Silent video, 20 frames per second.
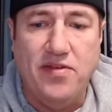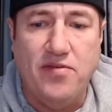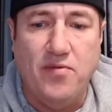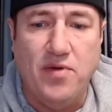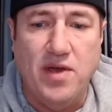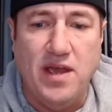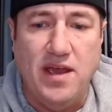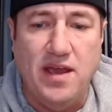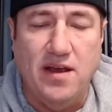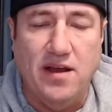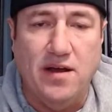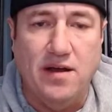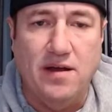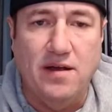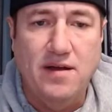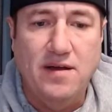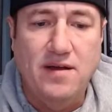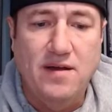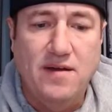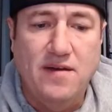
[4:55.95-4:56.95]
3 here
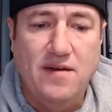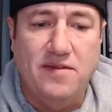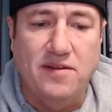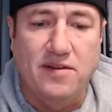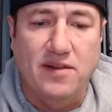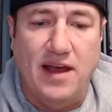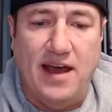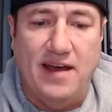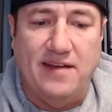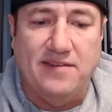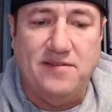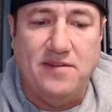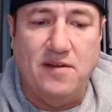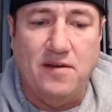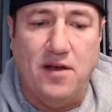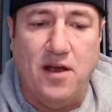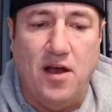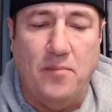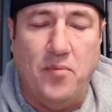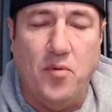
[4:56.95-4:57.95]
the last
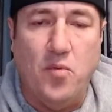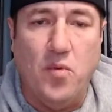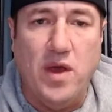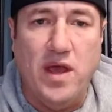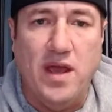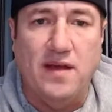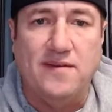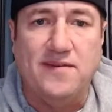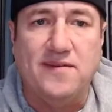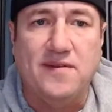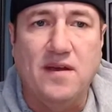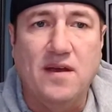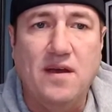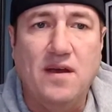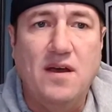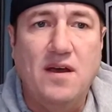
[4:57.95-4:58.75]
couple weeks.